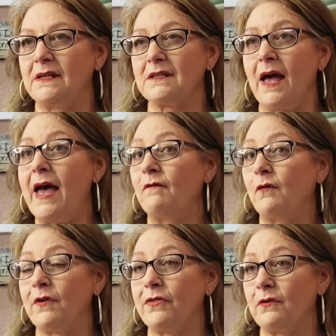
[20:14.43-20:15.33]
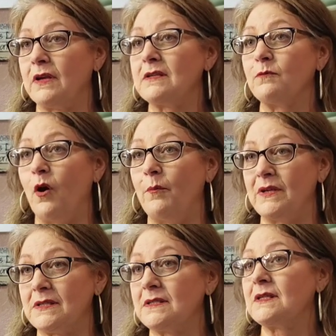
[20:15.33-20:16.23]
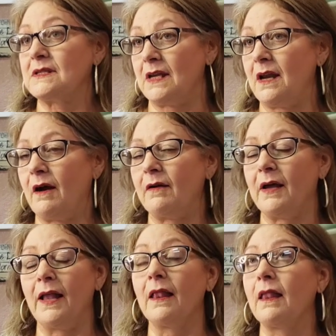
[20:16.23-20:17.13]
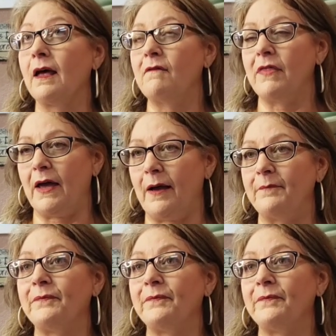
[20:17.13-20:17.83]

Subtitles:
Because I have over 30 small businesses in here, and I love that.